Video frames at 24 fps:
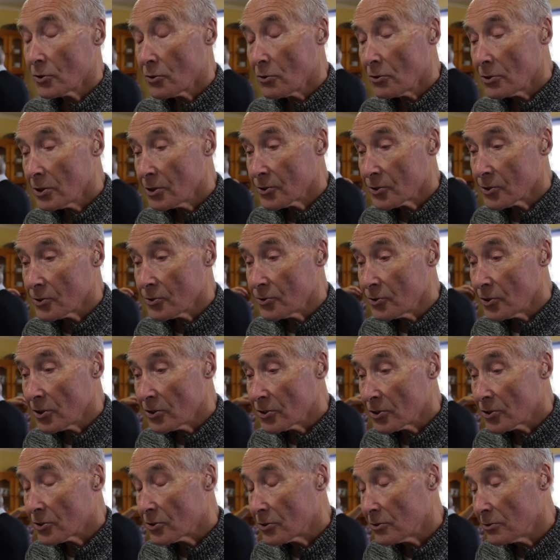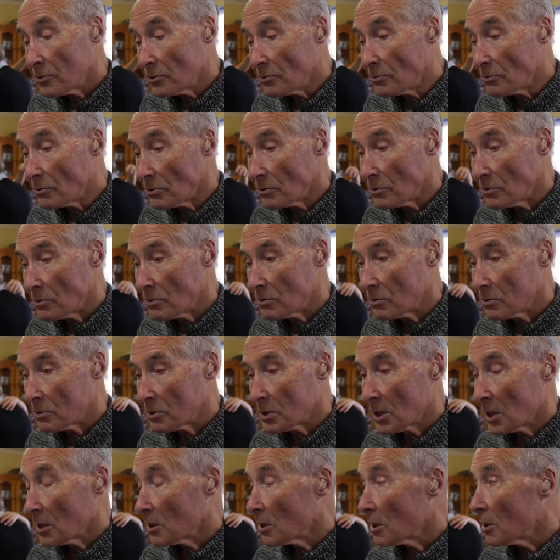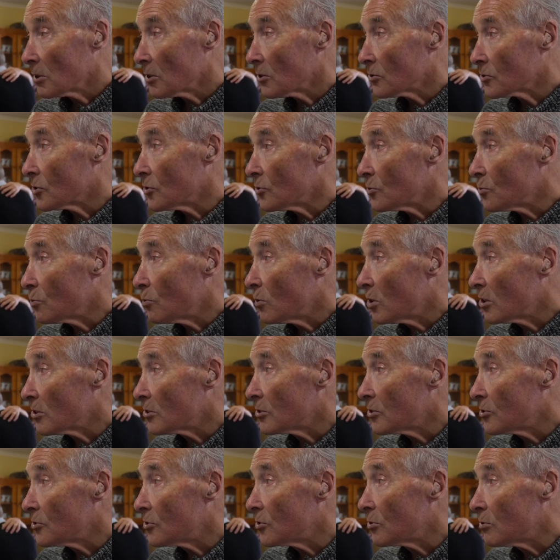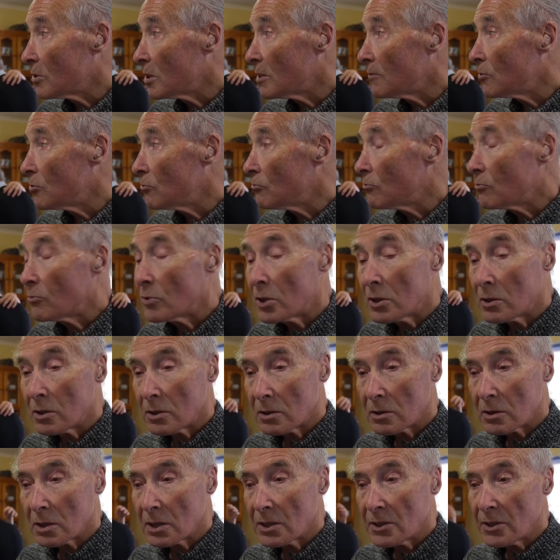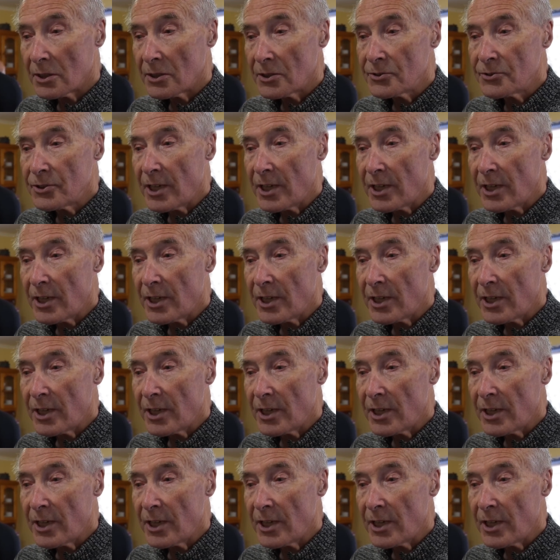So I suggested, I says, why don't you have a